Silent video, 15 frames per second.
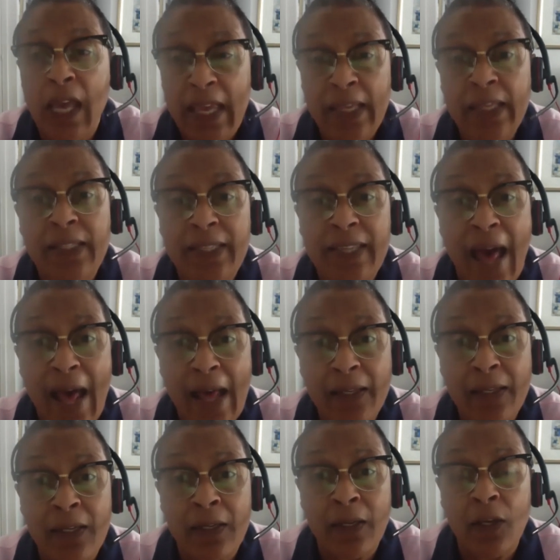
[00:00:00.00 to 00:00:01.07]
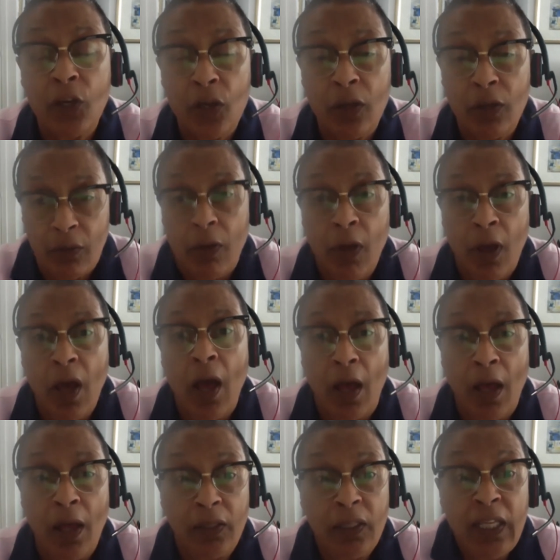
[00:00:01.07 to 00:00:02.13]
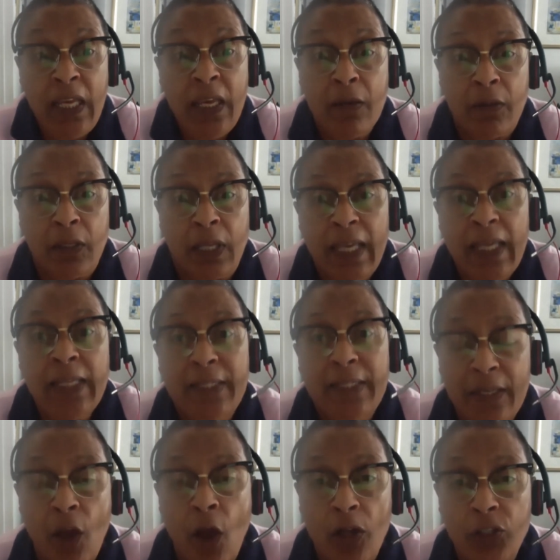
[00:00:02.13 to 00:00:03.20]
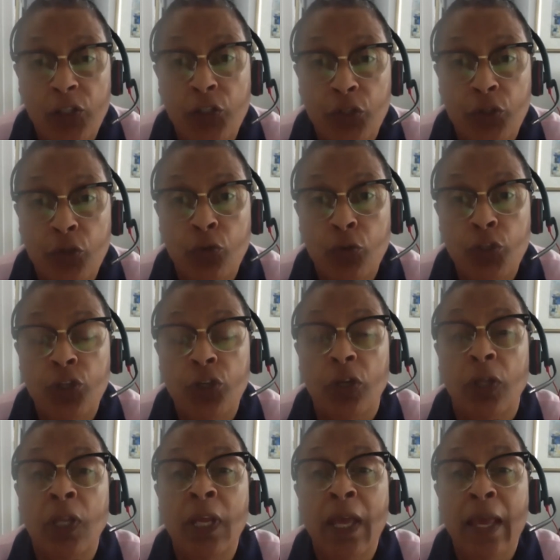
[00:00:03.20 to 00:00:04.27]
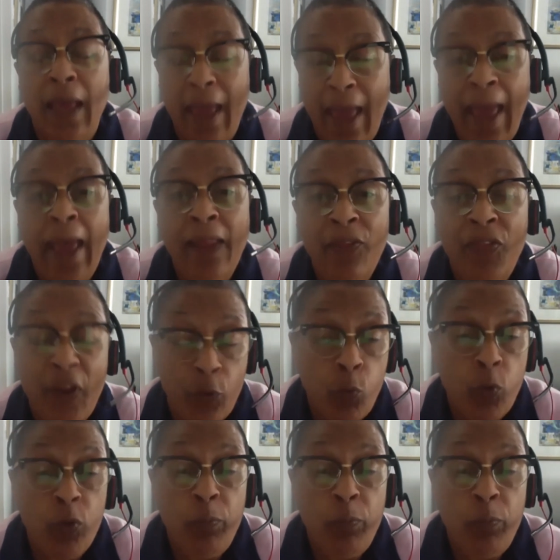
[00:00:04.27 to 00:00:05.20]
Is that legal? Is it constitutional? And there would